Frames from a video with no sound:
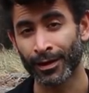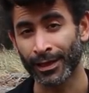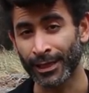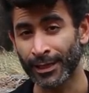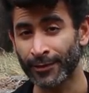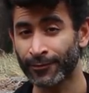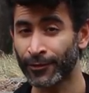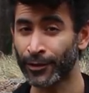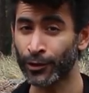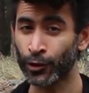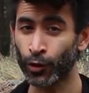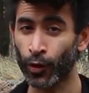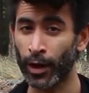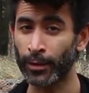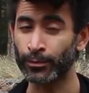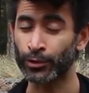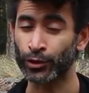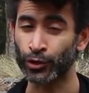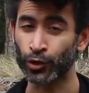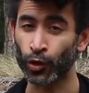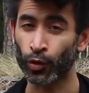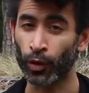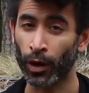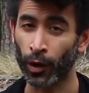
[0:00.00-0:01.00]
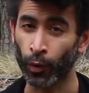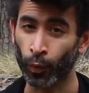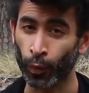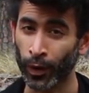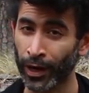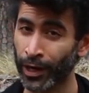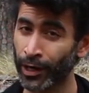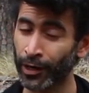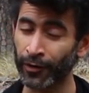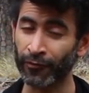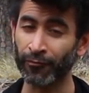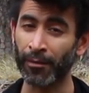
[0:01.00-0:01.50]
even though I'm so
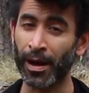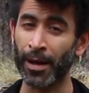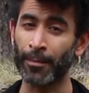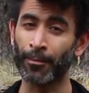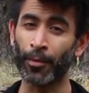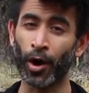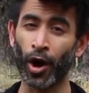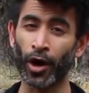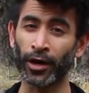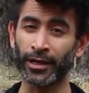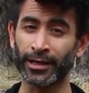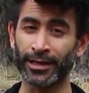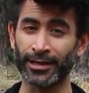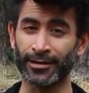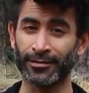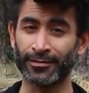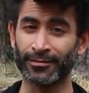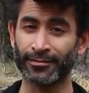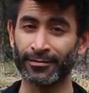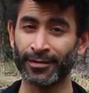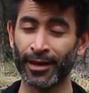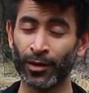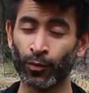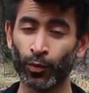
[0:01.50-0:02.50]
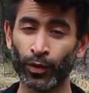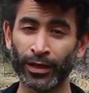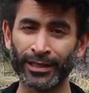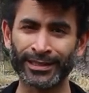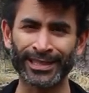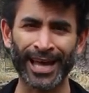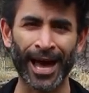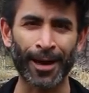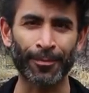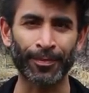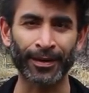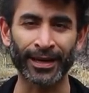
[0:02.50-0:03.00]
aware of my body, and what
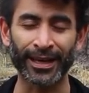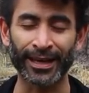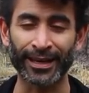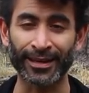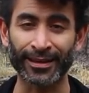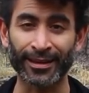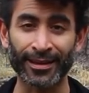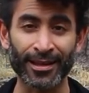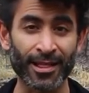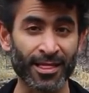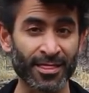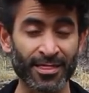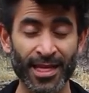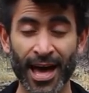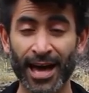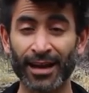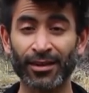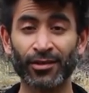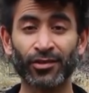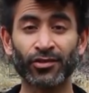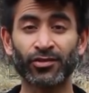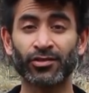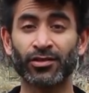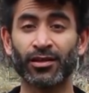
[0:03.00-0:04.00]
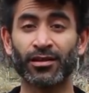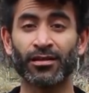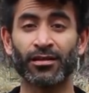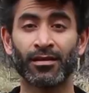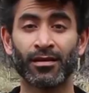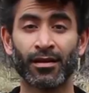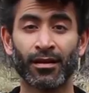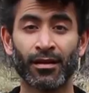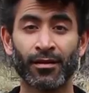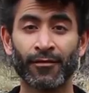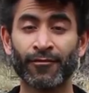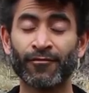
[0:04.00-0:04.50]
is happening, that is
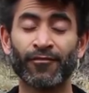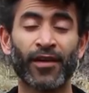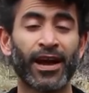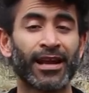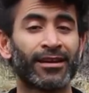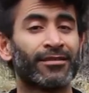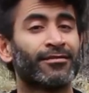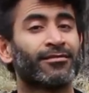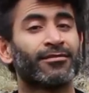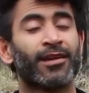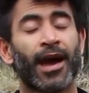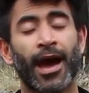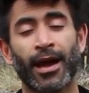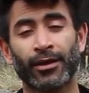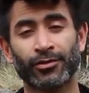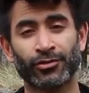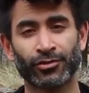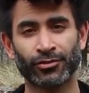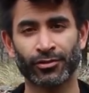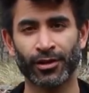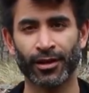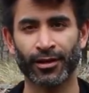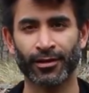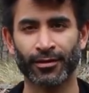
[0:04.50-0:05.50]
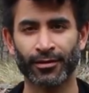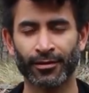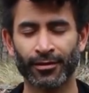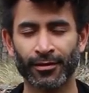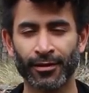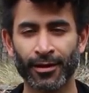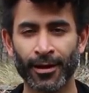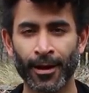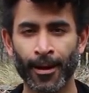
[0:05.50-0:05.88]
fantastic.